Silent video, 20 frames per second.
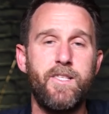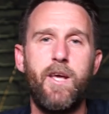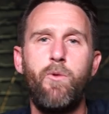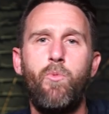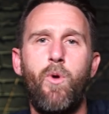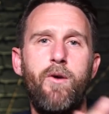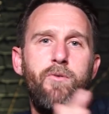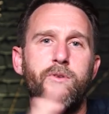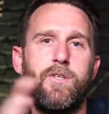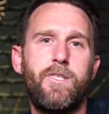They
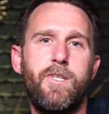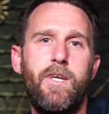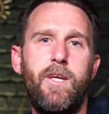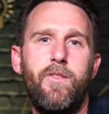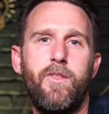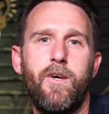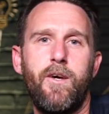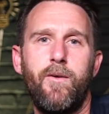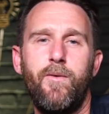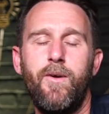won't see
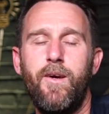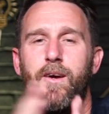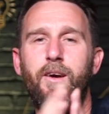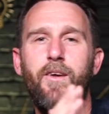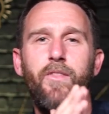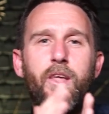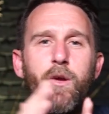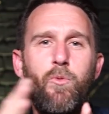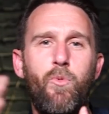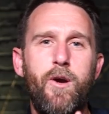the
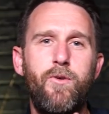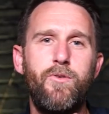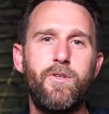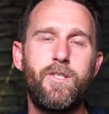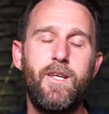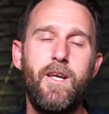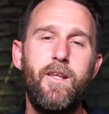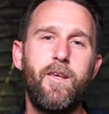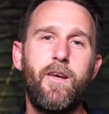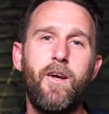they won't
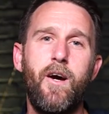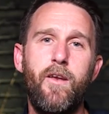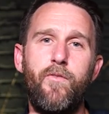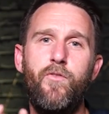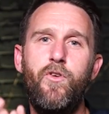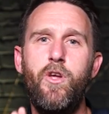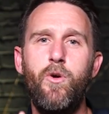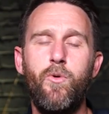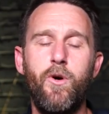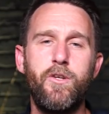see the kind of
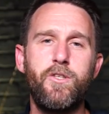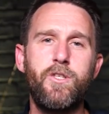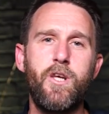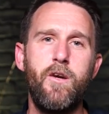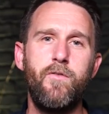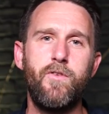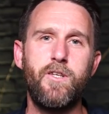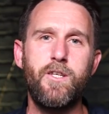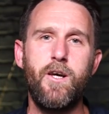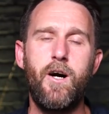nuance
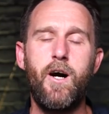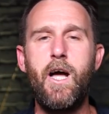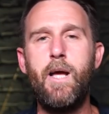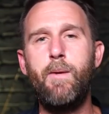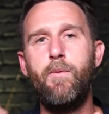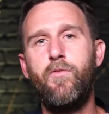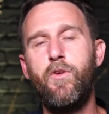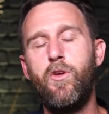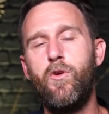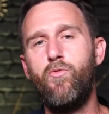over
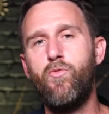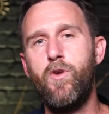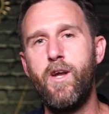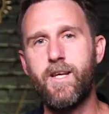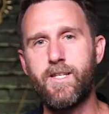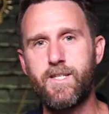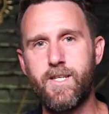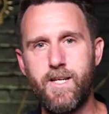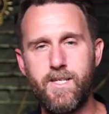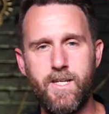time of you
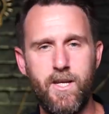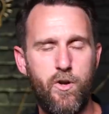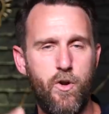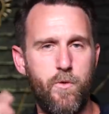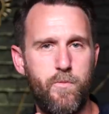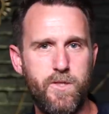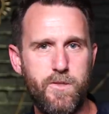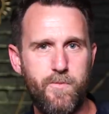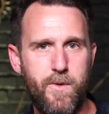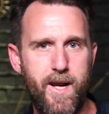reassessing your
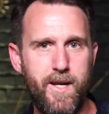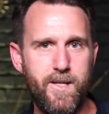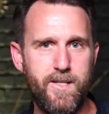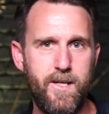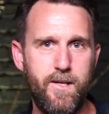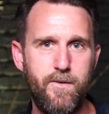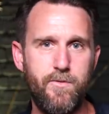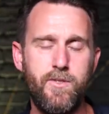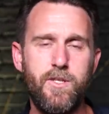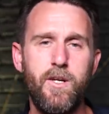
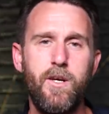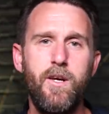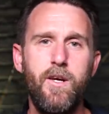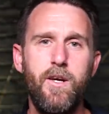perspectives.